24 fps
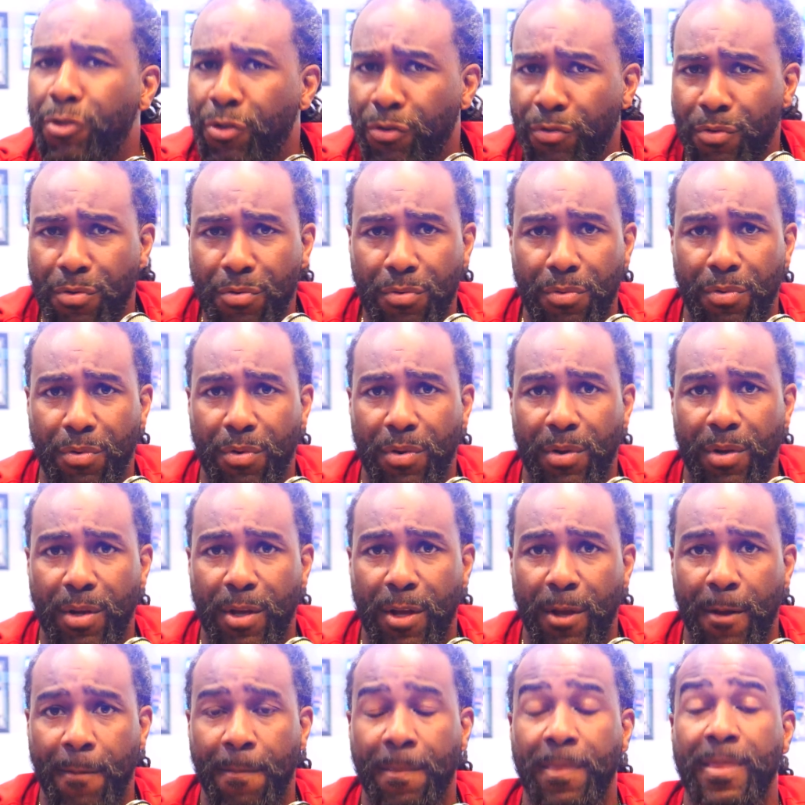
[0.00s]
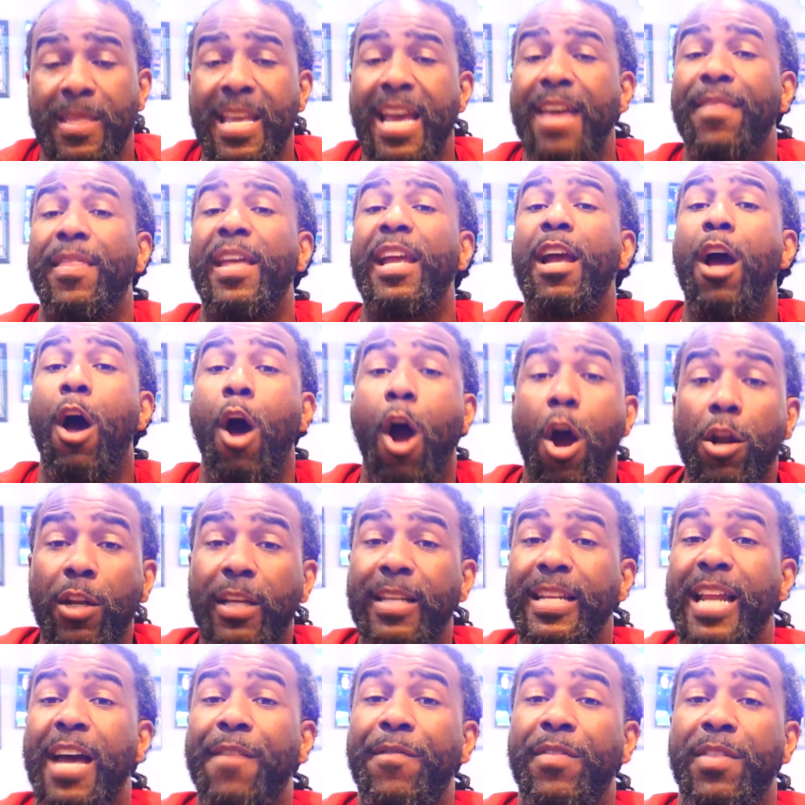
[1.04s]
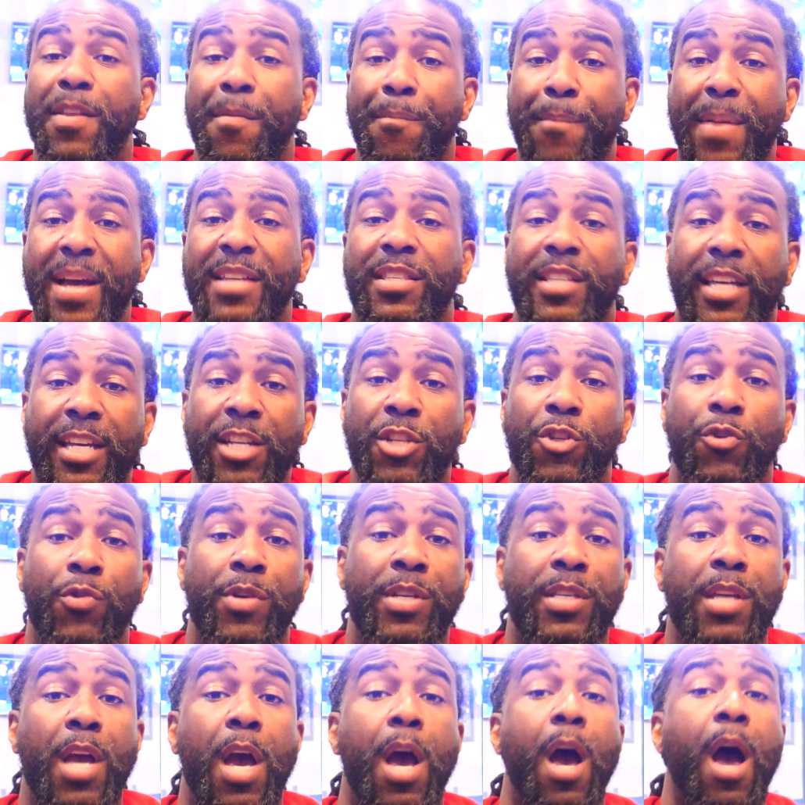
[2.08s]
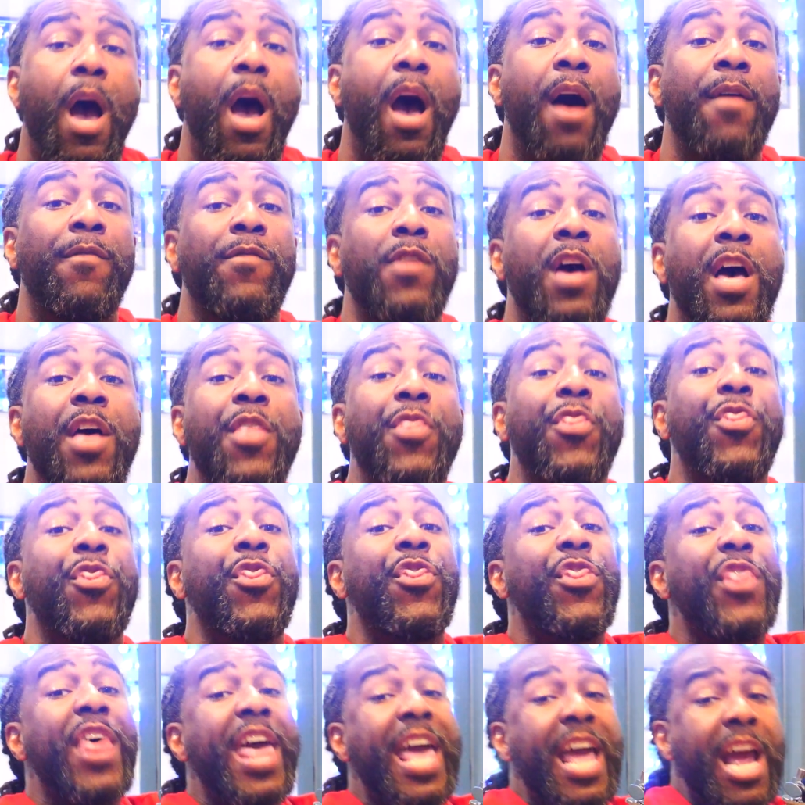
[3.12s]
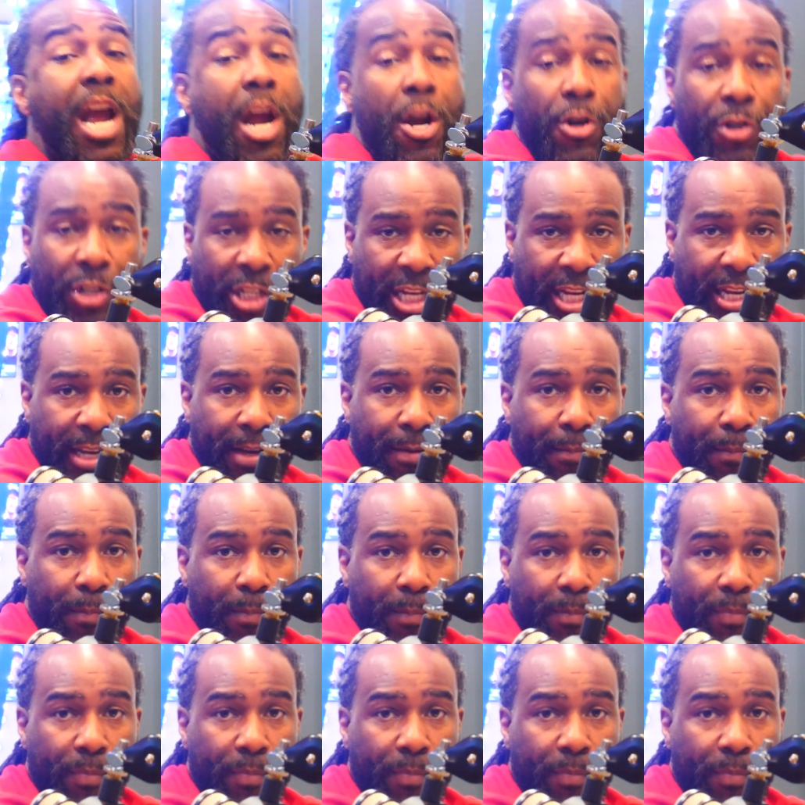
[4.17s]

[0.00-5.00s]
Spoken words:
true. Yeah, they are looking out for the best interest of their team,